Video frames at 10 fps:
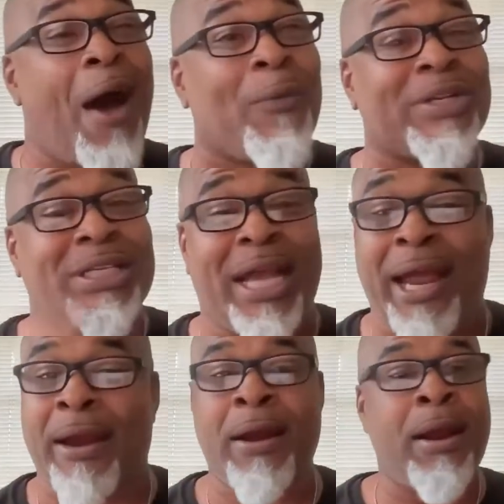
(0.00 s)
I was
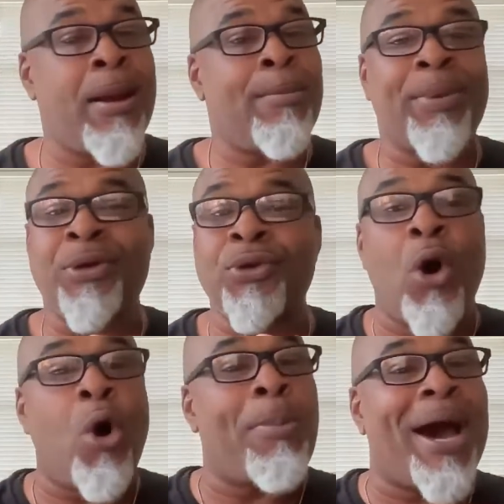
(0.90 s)
there but
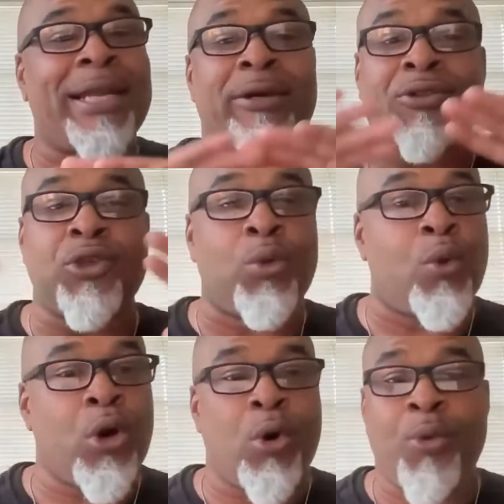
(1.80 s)
nobody else in the
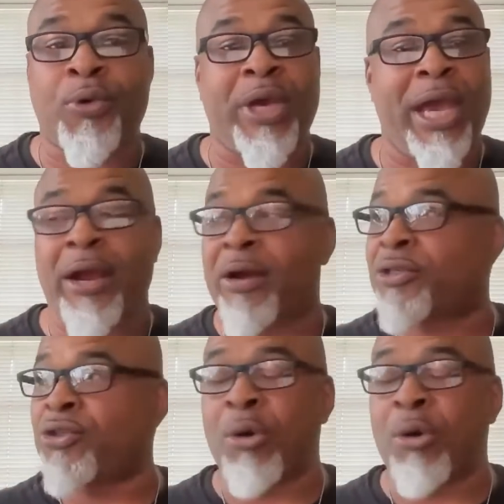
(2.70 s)
world will care because